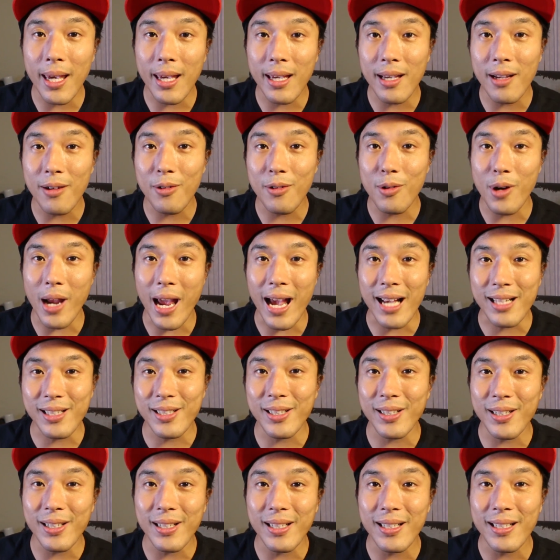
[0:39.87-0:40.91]
being a
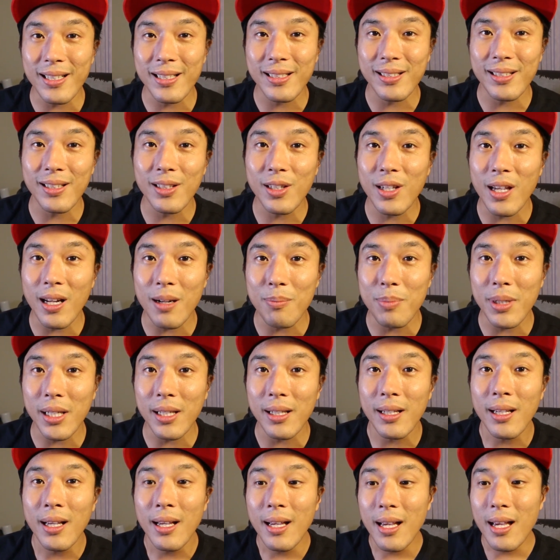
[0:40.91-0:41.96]
reactor is you gotta
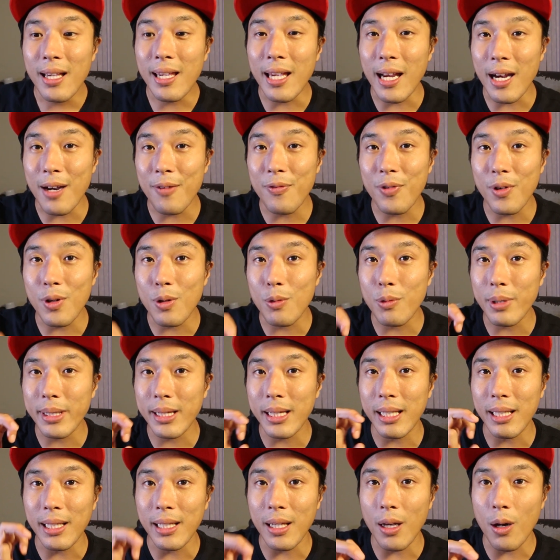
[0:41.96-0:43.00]
be careful
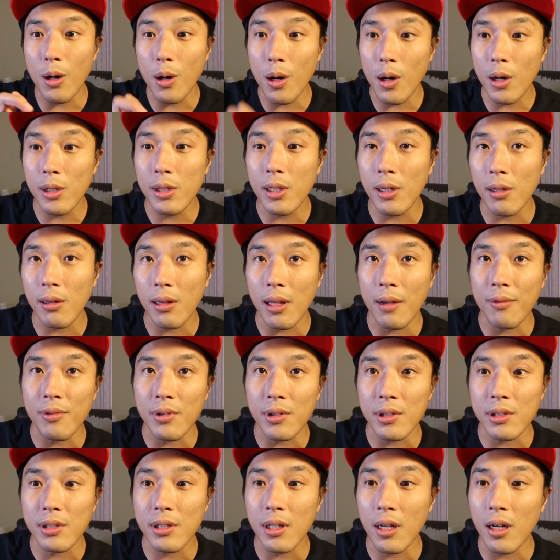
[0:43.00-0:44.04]
with the audio
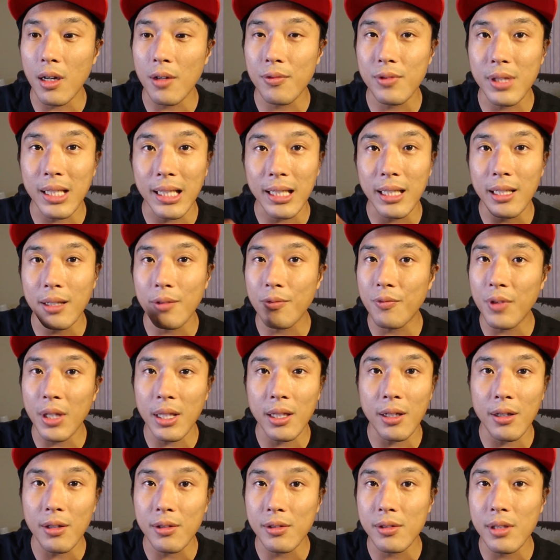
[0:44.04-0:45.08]
levels of the
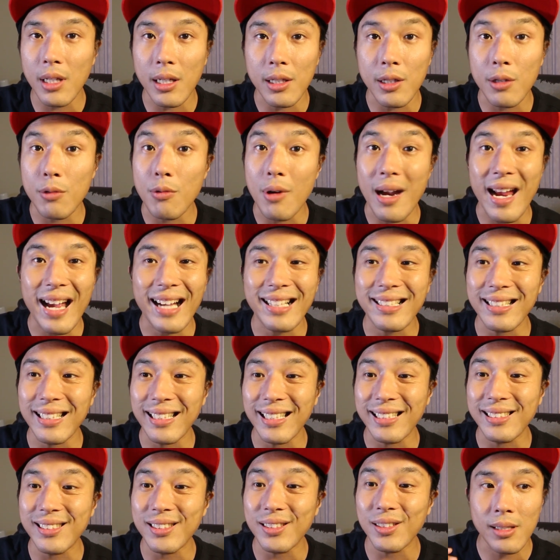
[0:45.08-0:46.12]
video that you're
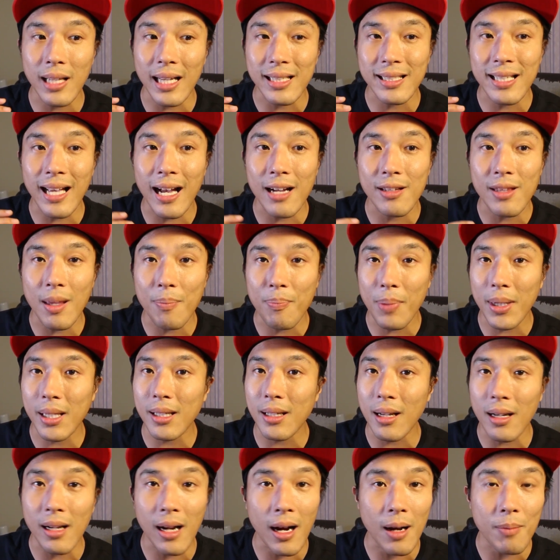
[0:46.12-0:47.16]
reacting into. That's how they pick
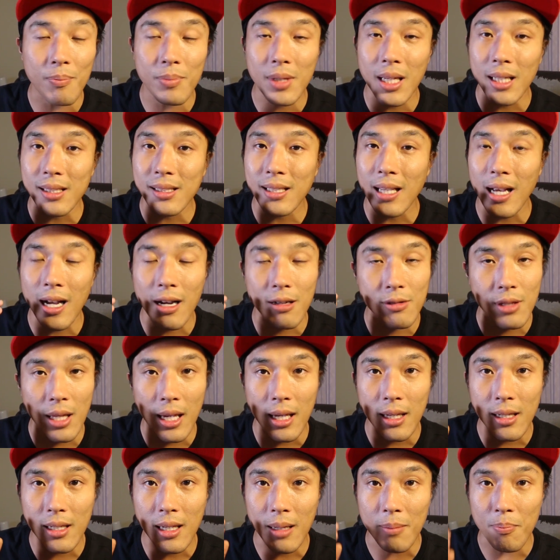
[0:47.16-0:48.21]
it up. That's how
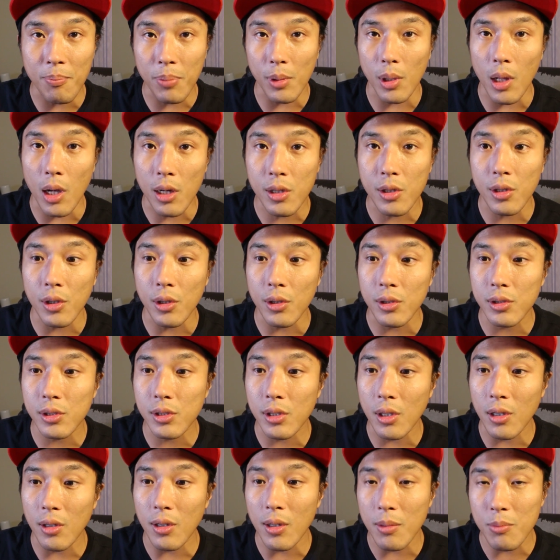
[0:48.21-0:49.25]
they can block you.
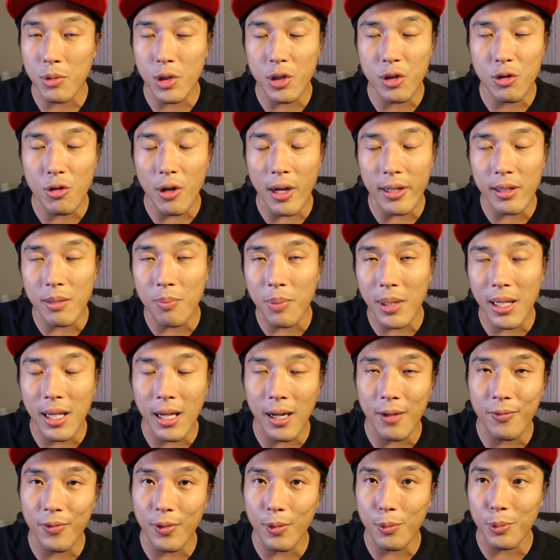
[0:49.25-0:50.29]
So I'm just trying to be
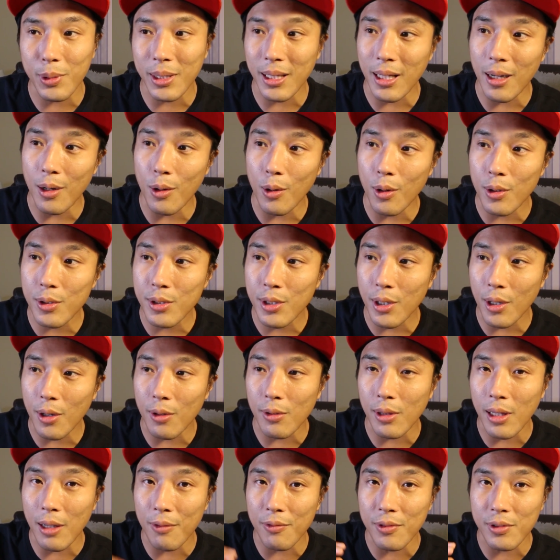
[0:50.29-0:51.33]
careful with the audio
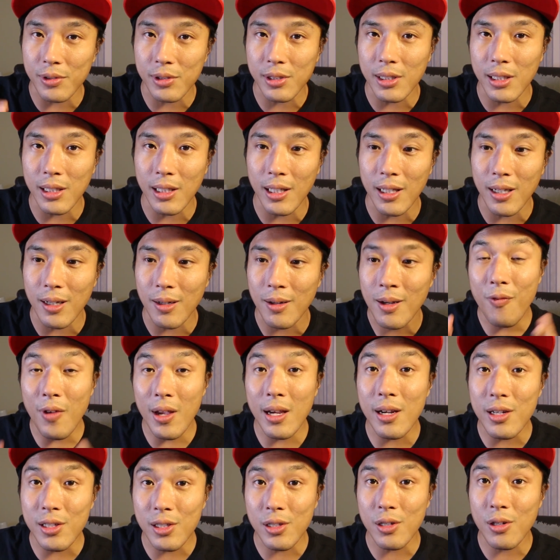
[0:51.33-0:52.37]
levels in here.
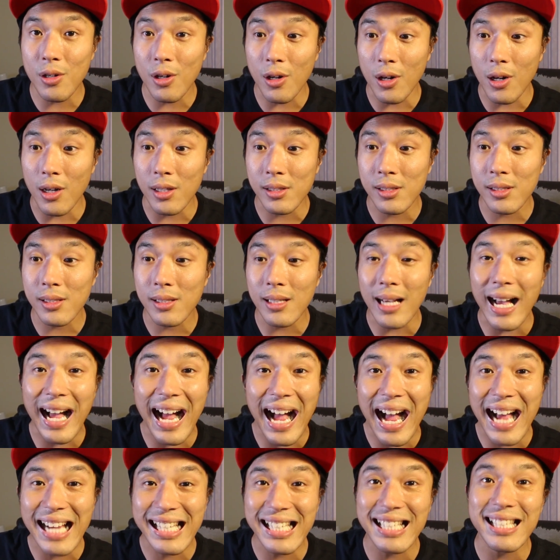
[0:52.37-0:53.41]
Fingers crossed,
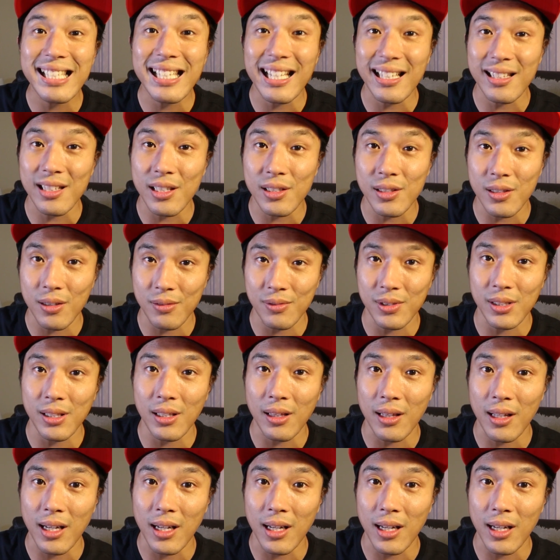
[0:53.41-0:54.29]
I can get this over the